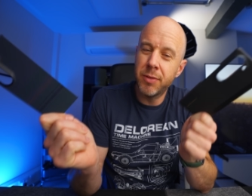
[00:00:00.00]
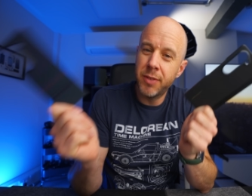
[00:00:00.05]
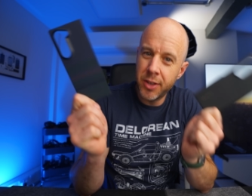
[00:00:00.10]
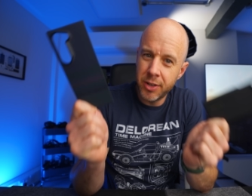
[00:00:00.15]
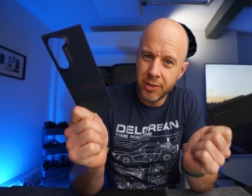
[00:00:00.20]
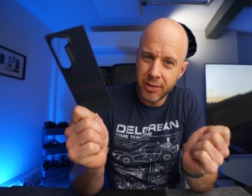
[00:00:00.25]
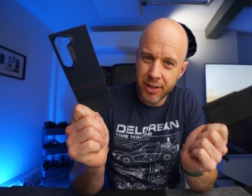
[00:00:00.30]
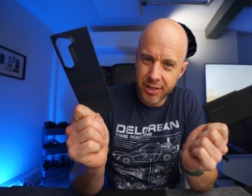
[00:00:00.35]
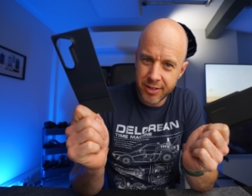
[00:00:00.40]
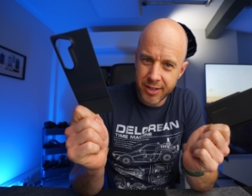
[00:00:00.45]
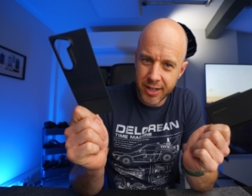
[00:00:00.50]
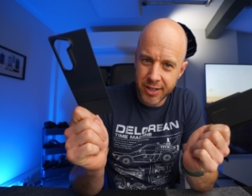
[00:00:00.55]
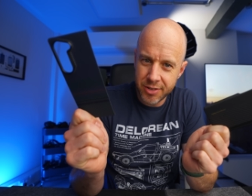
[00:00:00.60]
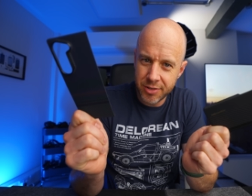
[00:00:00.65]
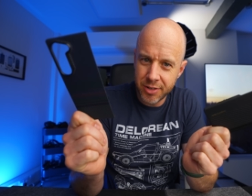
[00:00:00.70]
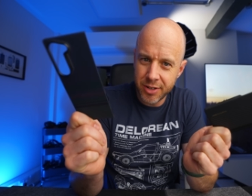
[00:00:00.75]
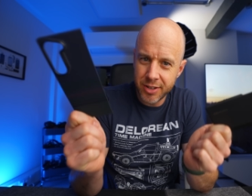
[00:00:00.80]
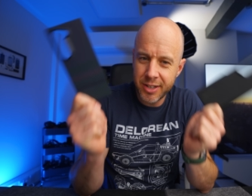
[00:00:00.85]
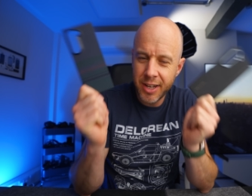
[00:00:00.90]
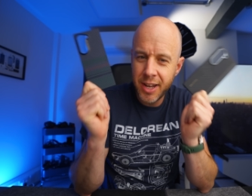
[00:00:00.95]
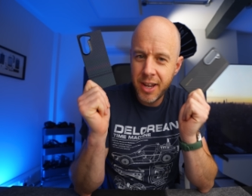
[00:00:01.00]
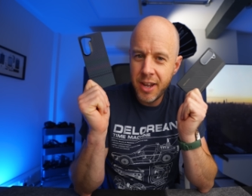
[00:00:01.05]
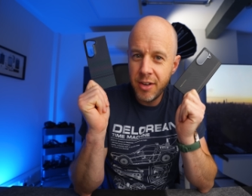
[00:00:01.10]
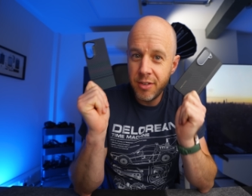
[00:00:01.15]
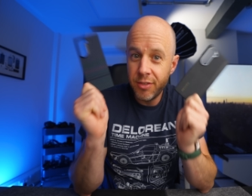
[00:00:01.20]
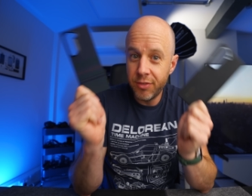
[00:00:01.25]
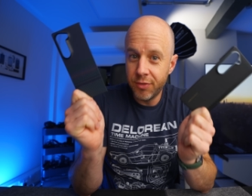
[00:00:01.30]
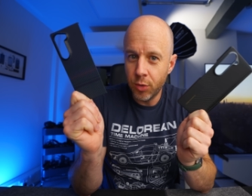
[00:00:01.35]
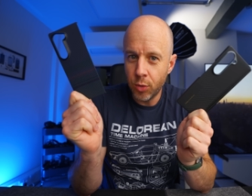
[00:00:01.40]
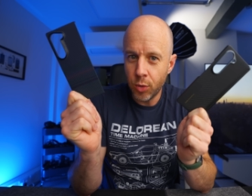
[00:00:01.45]
of other accessories
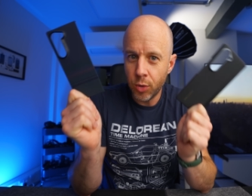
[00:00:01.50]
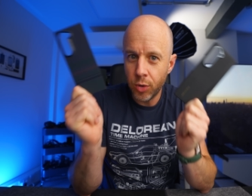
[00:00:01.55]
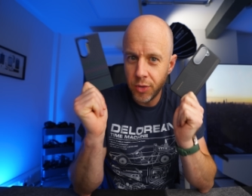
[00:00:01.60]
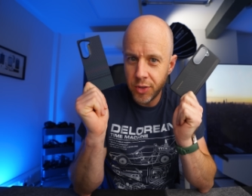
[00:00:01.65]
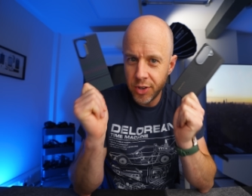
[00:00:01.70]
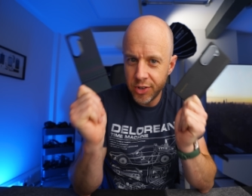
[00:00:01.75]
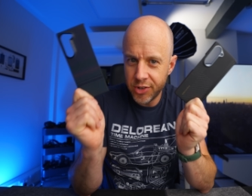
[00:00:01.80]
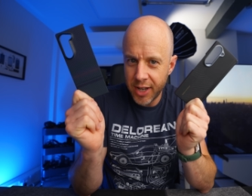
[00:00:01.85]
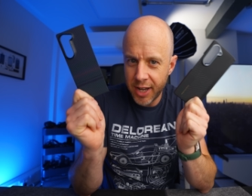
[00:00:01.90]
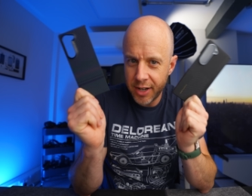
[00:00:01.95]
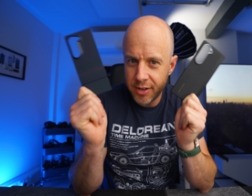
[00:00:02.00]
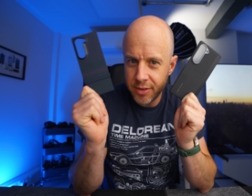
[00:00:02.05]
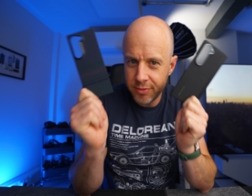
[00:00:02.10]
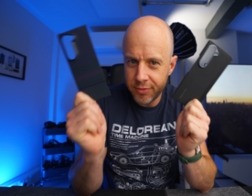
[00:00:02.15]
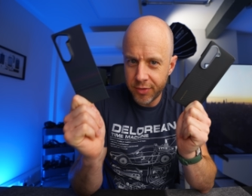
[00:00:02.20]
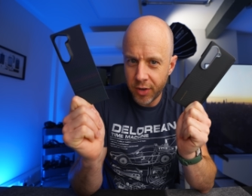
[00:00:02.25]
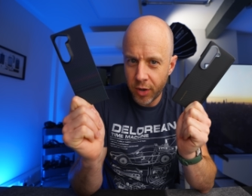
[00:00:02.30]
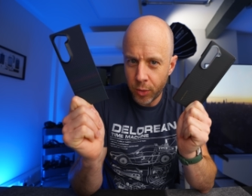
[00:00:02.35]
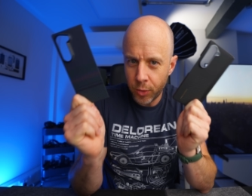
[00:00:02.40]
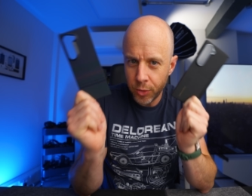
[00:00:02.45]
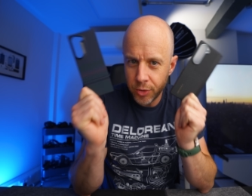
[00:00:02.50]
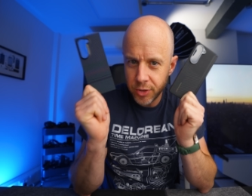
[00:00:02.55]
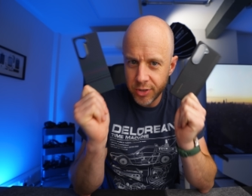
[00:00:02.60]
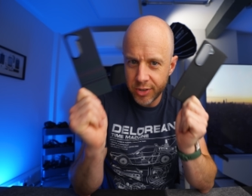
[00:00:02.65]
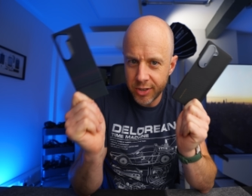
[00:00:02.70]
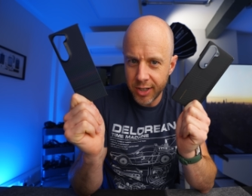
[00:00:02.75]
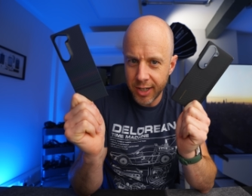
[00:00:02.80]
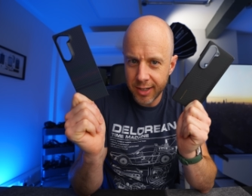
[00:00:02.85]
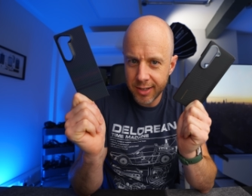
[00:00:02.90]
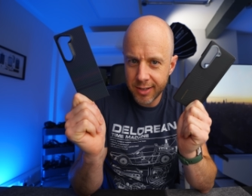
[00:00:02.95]
for the Z Fold
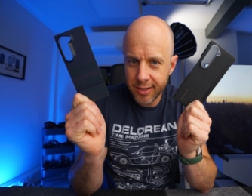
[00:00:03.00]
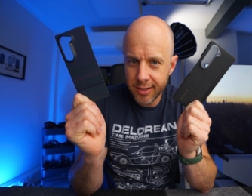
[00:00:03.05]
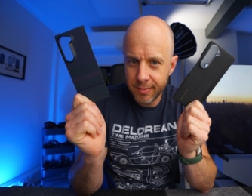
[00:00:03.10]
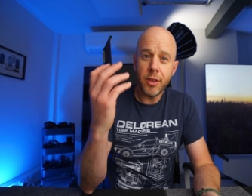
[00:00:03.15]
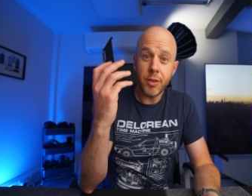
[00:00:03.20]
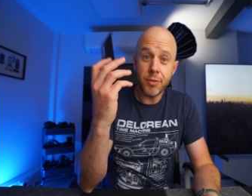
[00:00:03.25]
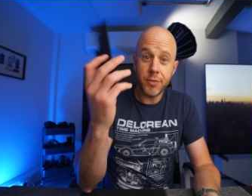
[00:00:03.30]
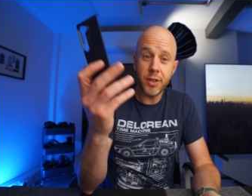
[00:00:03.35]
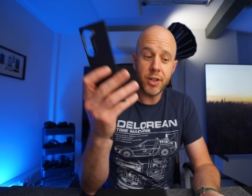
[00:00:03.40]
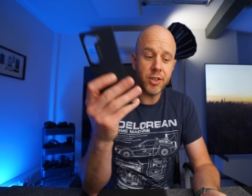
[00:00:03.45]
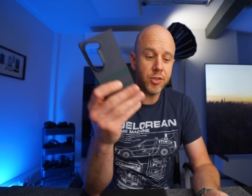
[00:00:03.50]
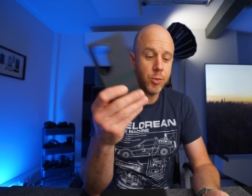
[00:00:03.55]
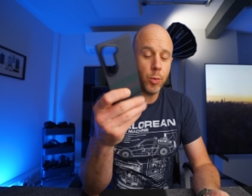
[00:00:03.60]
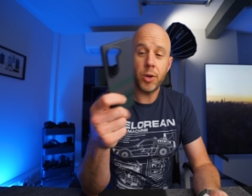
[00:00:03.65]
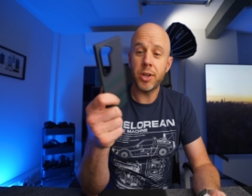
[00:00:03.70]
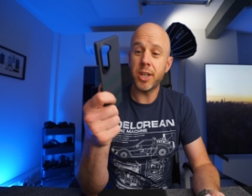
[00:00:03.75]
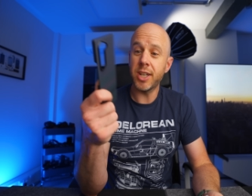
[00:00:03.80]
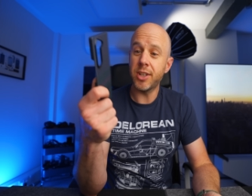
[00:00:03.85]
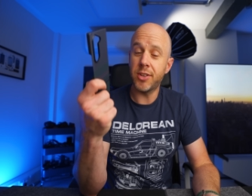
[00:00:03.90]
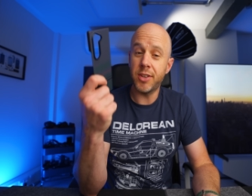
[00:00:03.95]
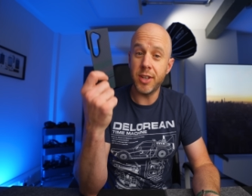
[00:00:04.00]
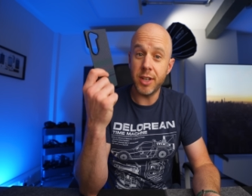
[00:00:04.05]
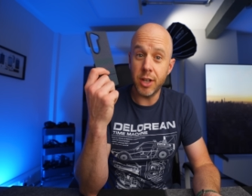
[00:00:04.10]
6. The first one is